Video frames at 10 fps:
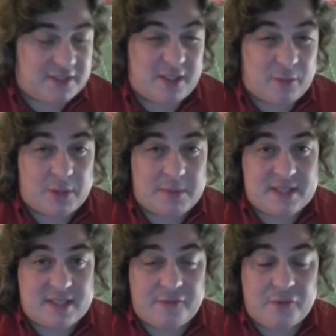there were going to be
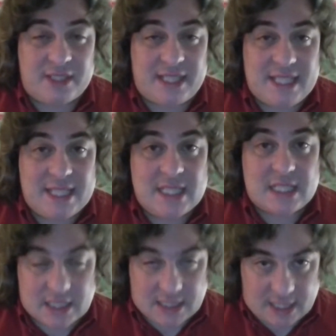several keys
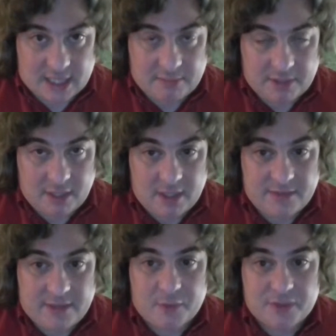to the game
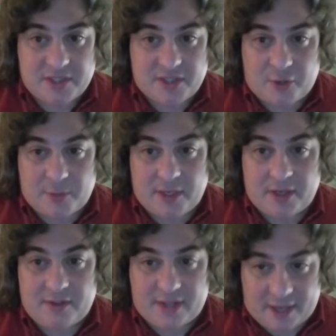that would
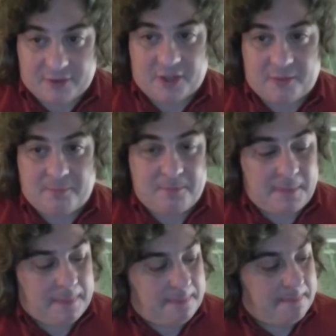determine the outcome.
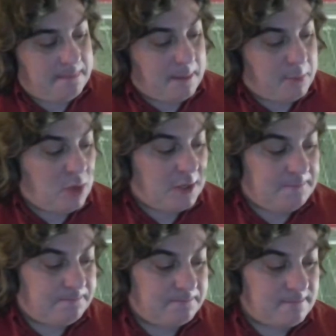Number
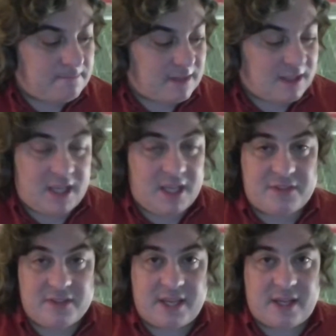1,
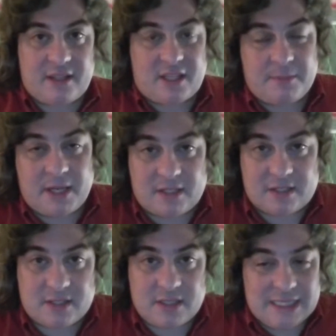Ethan
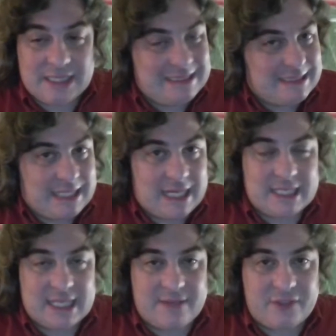Kaliakmanis had
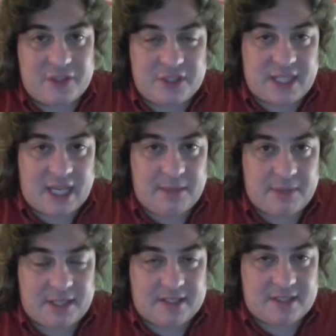to have a good game
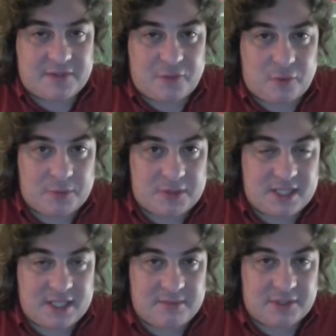against his former
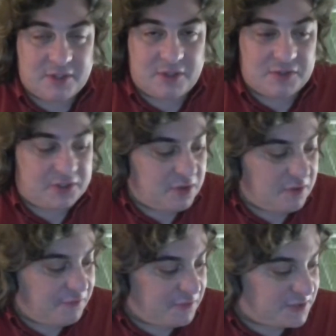team, the Golden
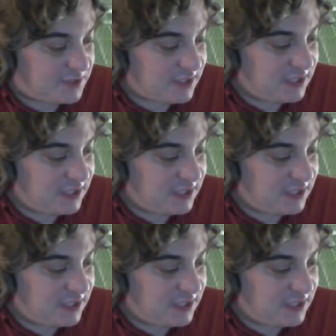Gophers.